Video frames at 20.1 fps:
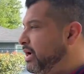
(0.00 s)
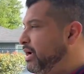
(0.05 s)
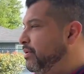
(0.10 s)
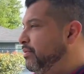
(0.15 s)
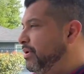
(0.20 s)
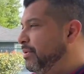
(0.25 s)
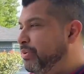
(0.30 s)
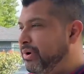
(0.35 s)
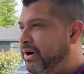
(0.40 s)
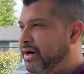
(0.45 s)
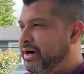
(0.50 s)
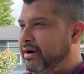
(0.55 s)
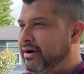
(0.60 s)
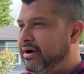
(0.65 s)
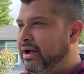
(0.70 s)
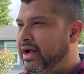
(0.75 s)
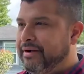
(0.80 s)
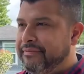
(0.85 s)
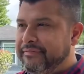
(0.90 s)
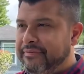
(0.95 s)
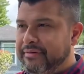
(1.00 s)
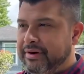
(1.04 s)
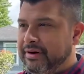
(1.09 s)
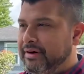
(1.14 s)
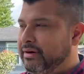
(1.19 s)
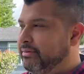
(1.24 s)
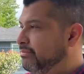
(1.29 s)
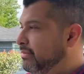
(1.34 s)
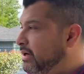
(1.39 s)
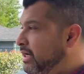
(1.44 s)
We put in an
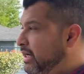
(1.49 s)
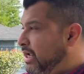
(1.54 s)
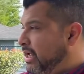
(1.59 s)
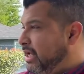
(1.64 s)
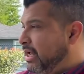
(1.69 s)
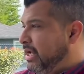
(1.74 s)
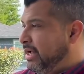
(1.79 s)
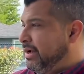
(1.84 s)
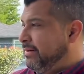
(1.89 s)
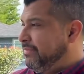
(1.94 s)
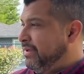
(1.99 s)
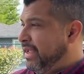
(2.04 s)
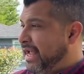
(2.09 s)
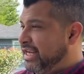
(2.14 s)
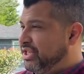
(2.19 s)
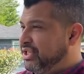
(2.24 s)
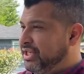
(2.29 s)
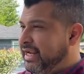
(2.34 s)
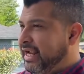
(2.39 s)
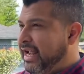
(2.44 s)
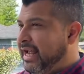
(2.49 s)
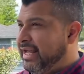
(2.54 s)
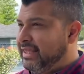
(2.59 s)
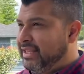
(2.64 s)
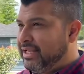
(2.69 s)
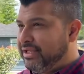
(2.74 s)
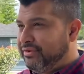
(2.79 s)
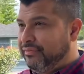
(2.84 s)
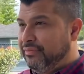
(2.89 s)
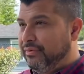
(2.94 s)
offer. They actually had
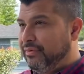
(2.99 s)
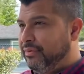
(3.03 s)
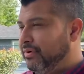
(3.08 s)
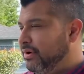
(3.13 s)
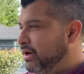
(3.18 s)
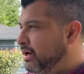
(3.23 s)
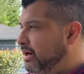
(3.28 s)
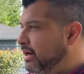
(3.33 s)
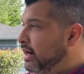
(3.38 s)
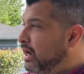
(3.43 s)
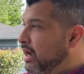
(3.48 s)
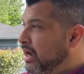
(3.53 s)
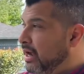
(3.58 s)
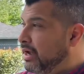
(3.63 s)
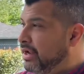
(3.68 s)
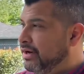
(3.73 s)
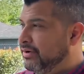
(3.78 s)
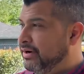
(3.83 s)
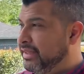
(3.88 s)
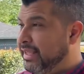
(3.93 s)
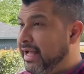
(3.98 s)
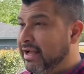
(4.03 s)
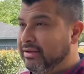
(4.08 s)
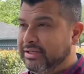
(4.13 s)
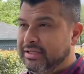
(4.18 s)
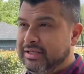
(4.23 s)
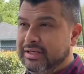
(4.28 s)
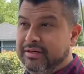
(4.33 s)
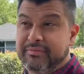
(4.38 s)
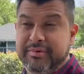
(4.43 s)
this for
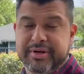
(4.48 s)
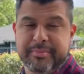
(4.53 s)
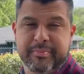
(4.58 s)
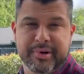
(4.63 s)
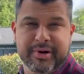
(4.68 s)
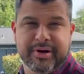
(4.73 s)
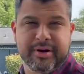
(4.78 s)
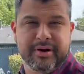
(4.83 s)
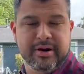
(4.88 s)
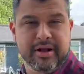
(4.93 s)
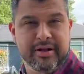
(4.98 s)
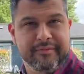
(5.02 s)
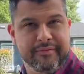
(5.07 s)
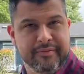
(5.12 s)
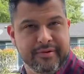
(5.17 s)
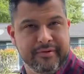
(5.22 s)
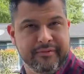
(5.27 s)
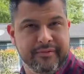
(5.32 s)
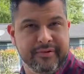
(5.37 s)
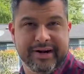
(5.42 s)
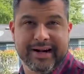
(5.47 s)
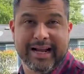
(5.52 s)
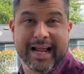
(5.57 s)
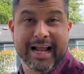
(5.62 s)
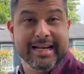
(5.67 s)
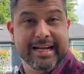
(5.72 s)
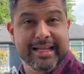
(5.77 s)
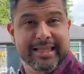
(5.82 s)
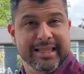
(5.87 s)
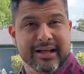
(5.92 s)
$100,000. We put in an offer for
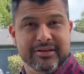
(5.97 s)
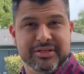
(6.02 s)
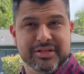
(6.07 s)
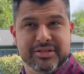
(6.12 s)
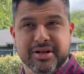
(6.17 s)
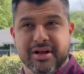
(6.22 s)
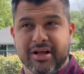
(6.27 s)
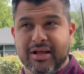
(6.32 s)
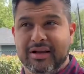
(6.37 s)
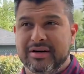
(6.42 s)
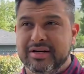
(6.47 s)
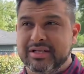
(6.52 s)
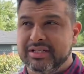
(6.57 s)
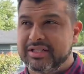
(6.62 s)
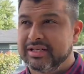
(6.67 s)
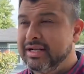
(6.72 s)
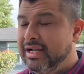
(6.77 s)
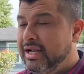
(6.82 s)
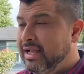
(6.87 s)
$90,000.